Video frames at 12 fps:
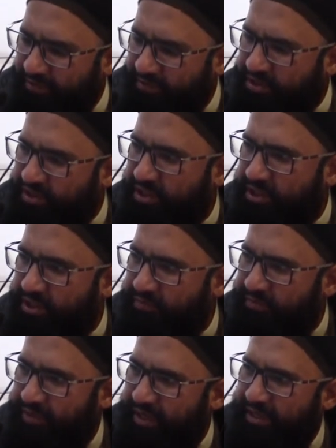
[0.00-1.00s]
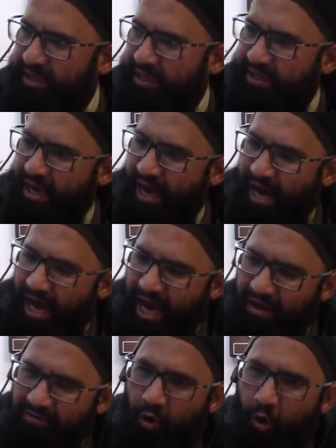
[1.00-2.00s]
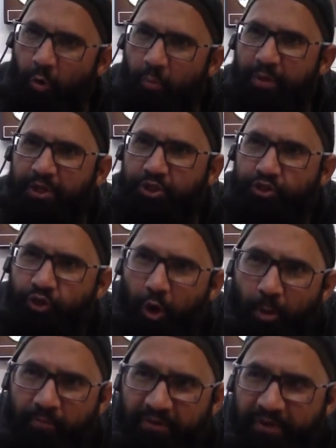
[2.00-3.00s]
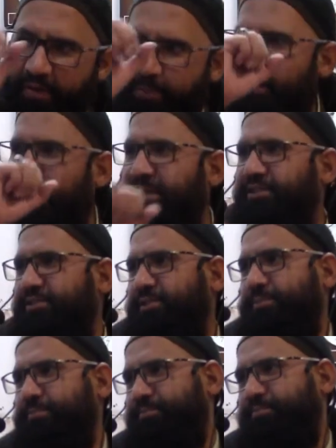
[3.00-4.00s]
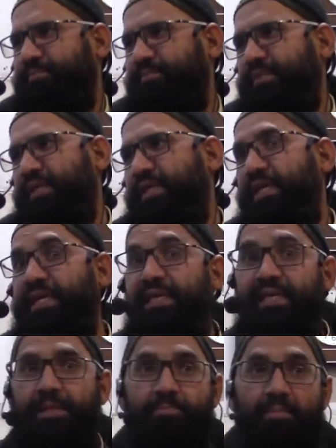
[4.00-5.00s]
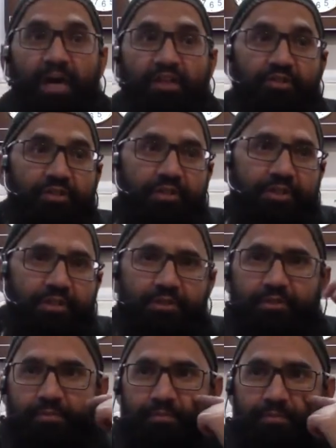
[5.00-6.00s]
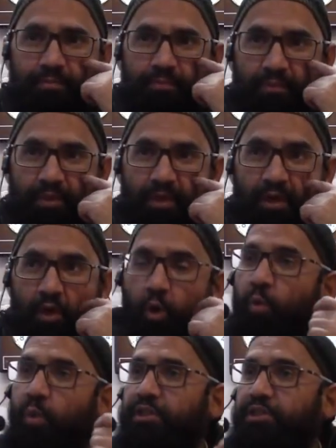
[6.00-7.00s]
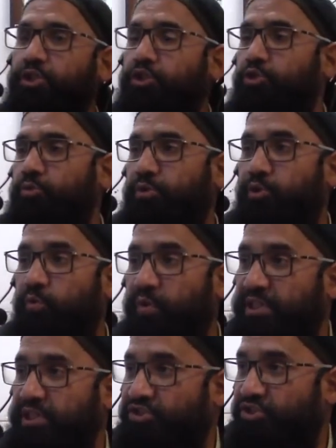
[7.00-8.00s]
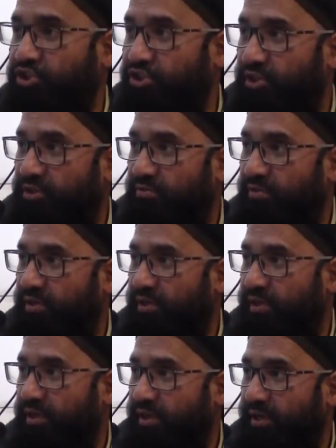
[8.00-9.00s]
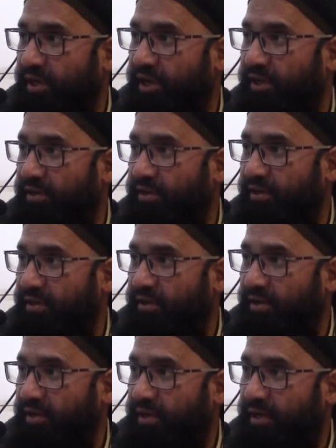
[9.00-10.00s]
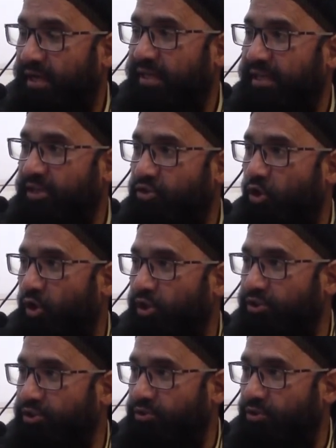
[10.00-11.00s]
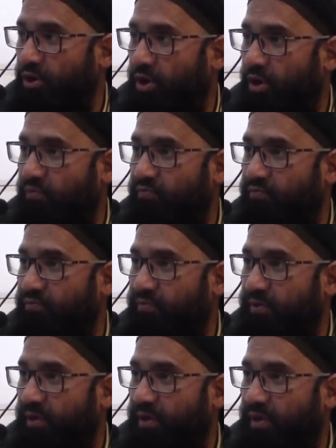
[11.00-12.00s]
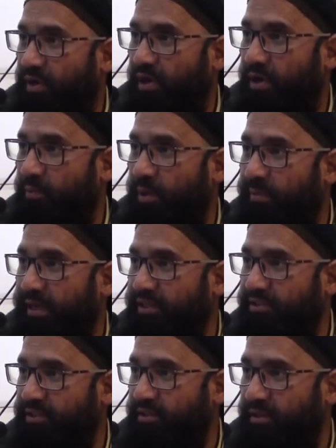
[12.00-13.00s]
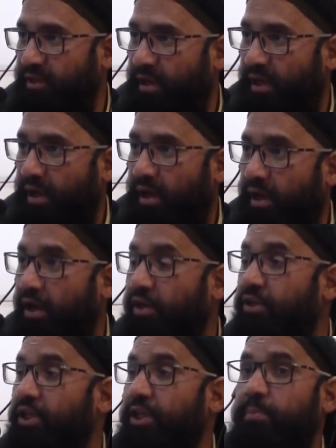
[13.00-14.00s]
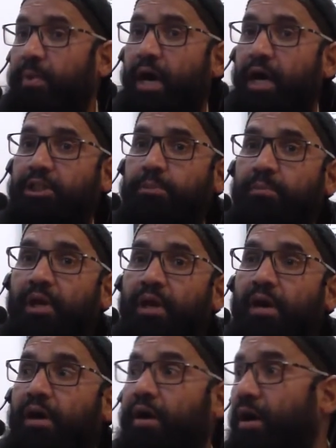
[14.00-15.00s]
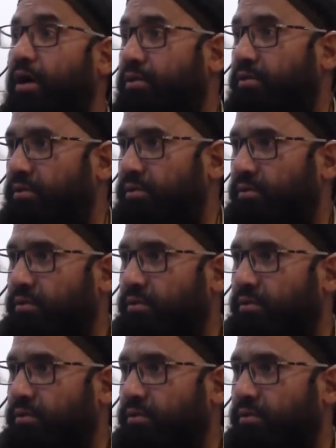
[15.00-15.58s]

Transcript: have a certificate that I will open a shop for herbal medicine. He mastered it. Who was his teacher in that college of herbal medicine? Hakim Ajmal Khan.